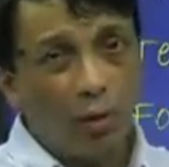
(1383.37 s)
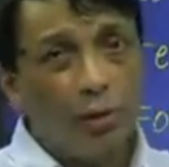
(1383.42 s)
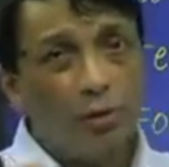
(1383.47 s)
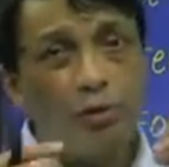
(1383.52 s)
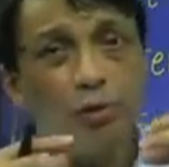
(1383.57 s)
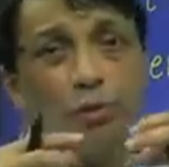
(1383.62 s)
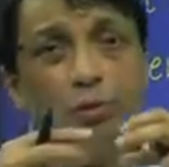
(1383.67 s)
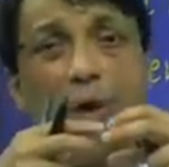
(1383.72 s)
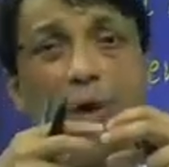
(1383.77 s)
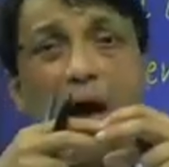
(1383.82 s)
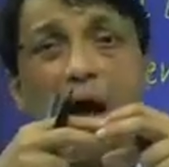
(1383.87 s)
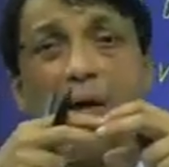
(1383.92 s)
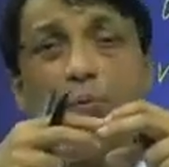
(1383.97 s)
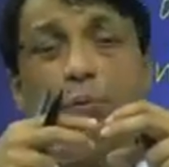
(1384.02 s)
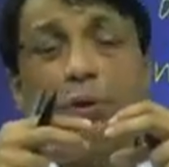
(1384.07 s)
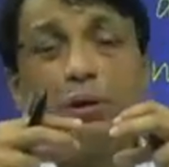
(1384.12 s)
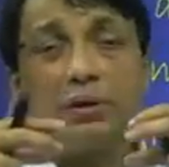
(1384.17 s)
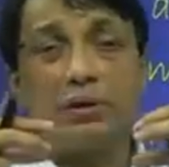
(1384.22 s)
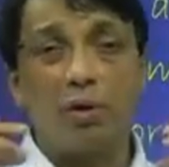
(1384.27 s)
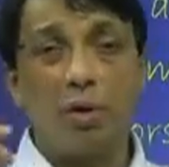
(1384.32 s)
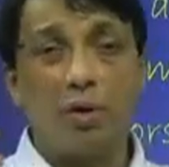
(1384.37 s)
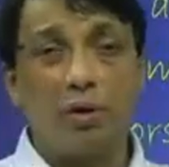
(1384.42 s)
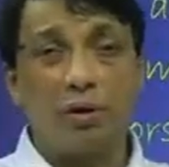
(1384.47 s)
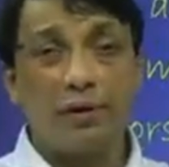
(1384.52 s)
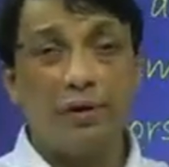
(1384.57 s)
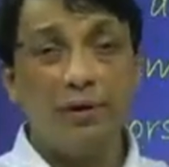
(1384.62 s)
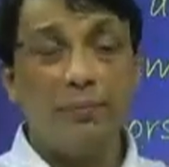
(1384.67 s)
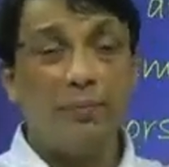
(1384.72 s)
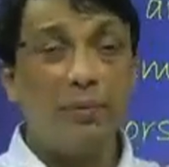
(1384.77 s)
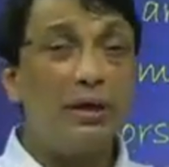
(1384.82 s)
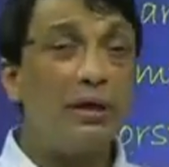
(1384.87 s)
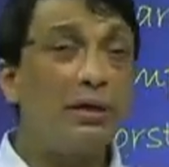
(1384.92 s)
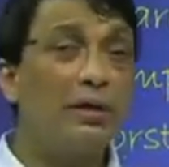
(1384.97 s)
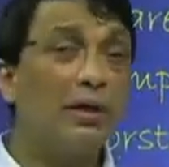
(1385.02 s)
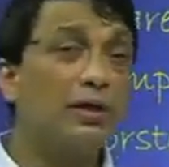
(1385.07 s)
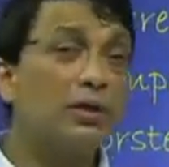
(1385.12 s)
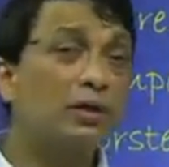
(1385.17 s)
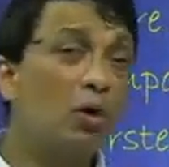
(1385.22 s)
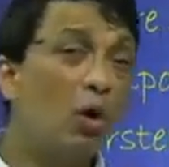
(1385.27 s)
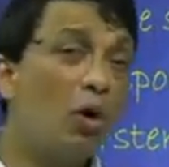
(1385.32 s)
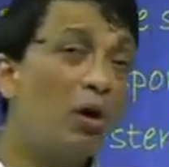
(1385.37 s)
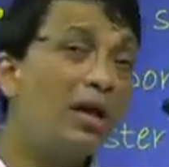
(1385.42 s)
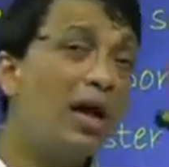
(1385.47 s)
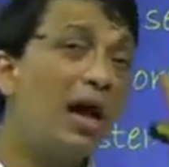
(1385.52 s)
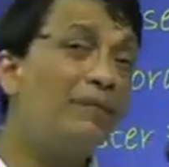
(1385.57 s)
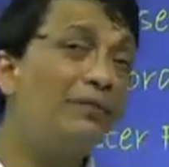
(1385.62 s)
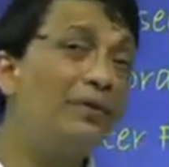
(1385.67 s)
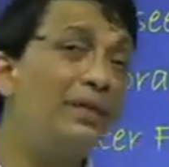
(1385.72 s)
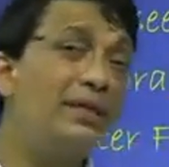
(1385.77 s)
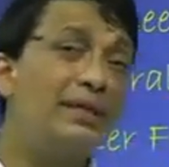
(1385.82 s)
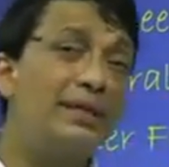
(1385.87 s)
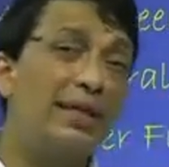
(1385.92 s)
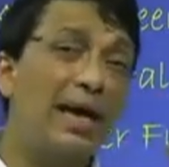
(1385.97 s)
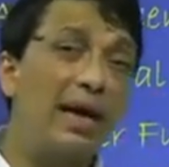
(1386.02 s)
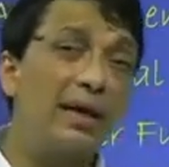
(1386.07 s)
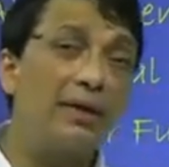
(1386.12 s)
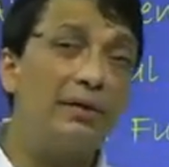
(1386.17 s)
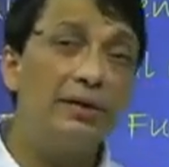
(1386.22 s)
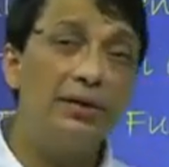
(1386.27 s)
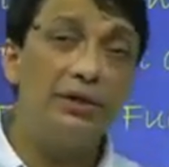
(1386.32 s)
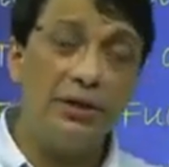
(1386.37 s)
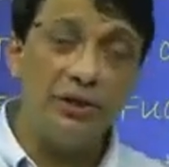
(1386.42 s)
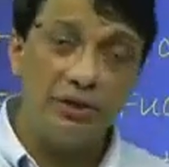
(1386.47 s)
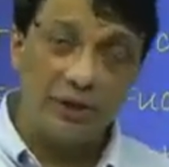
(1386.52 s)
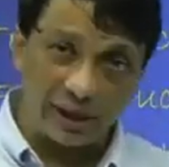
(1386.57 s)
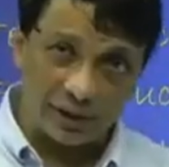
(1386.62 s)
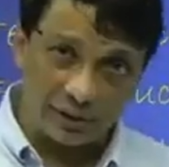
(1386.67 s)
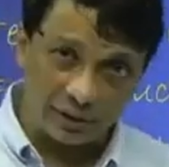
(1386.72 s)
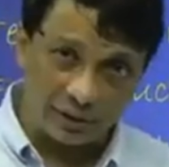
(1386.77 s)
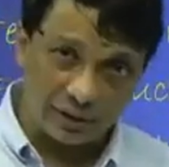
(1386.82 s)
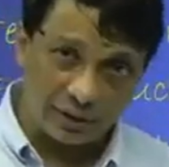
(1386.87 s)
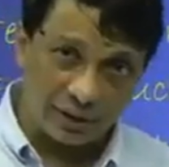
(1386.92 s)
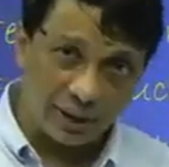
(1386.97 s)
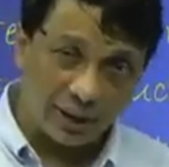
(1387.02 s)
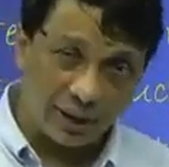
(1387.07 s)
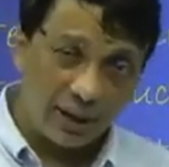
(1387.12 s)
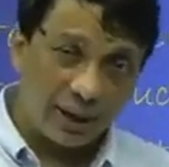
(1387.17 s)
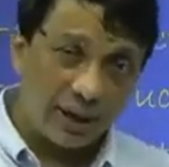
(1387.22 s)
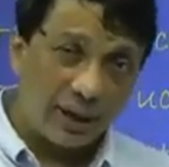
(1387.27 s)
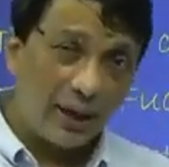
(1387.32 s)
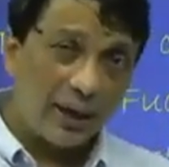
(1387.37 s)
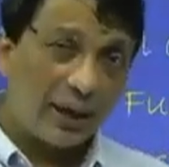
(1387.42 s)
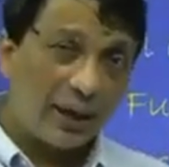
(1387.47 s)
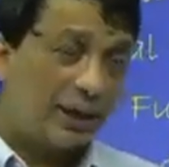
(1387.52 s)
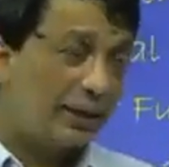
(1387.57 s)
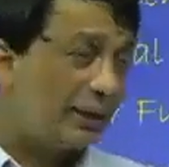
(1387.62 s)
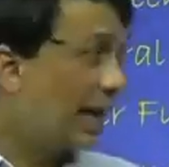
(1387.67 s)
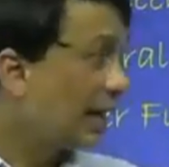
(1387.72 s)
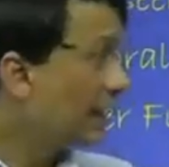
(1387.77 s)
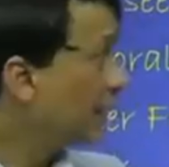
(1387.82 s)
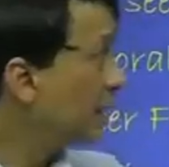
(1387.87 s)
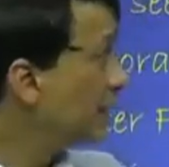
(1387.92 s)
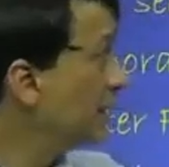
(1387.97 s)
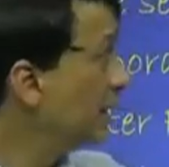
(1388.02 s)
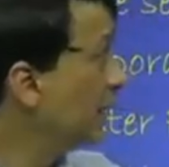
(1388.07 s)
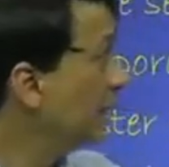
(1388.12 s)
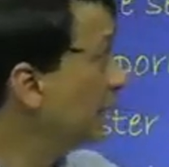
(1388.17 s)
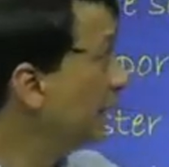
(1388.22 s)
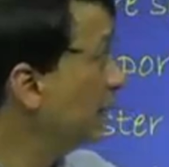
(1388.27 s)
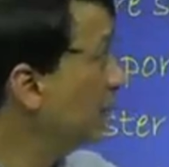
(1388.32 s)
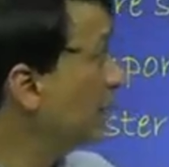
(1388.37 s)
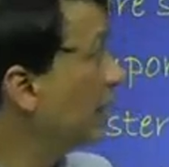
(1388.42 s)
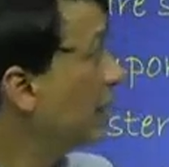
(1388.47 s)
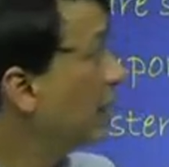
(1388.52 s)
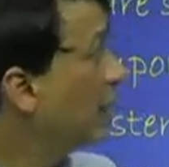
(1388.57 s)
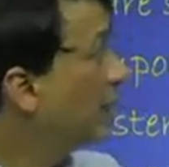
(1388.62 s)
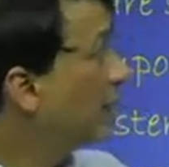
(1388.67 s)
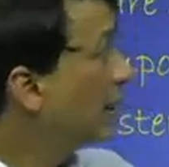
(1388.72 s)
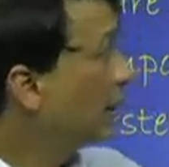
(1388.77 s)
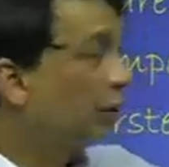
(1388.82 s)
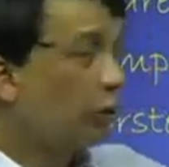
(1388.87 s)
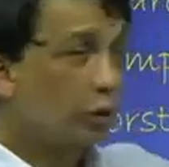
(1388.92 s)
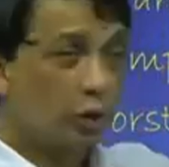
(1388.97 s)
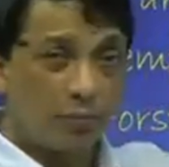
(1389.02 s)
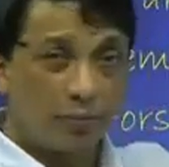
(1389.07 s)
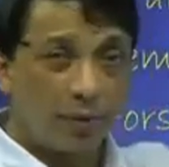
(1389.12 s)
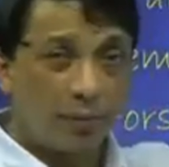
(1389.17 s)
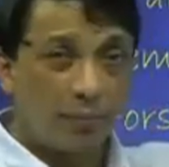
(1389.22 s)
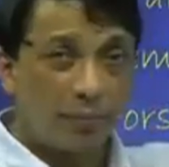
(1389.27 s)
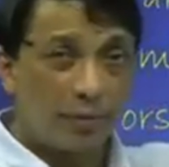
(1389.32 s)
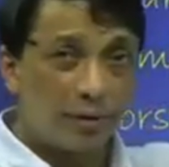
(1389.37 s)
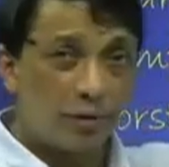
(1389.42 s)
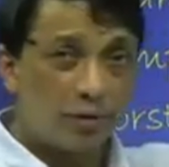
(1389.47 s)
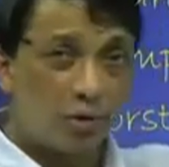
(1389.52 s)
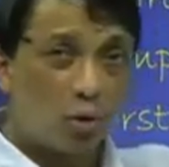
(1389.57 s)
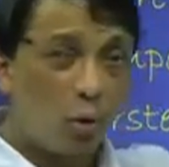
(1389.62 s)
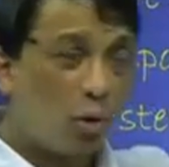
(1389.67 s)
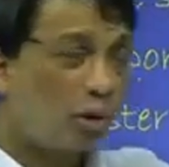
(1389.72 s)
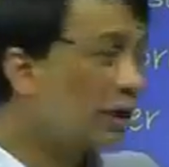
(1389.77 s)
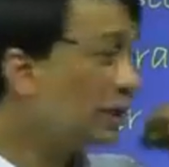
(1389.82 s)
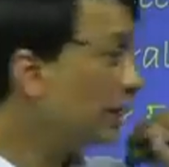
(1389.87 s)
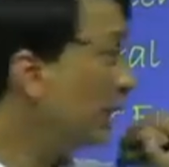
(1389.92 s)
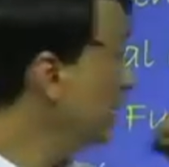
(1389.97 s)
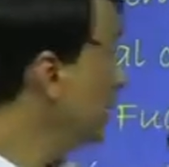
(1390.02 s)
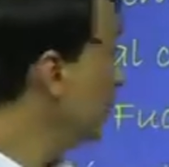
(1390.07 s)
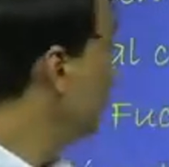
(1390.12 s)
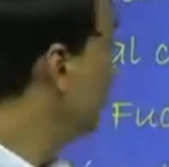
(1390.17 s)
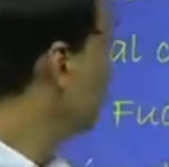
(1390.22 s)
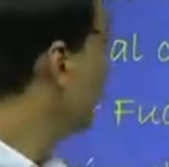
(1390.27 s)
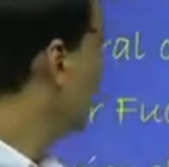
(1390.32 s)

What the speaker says: also eyeball is longer, but it does not have these characteristic changes that are seen in pathological myopia. So what are they?